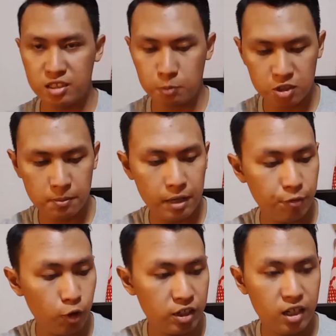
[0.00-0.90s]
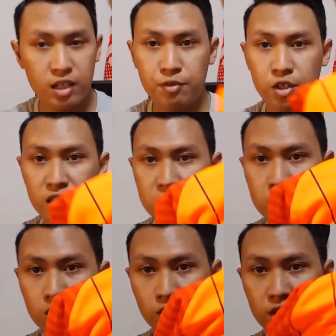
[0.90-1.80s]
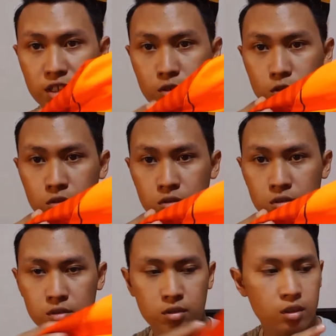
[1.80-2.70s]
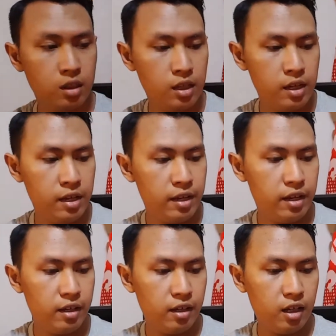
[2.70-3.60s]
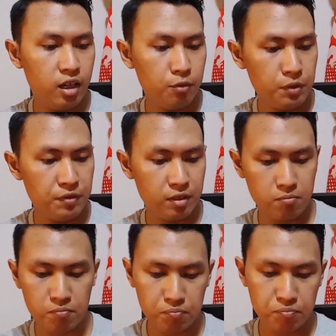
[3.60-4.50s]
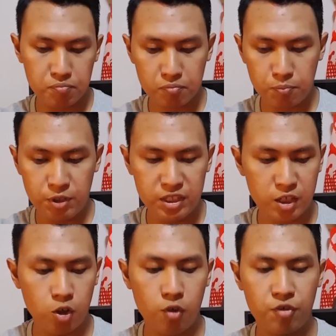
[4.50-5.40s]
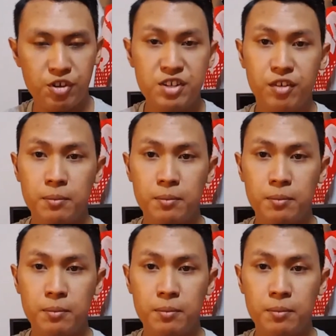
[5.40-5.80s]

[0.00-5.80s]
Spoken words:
It's sponsored by Vonda, if you guys didn't already know. And with the printing of green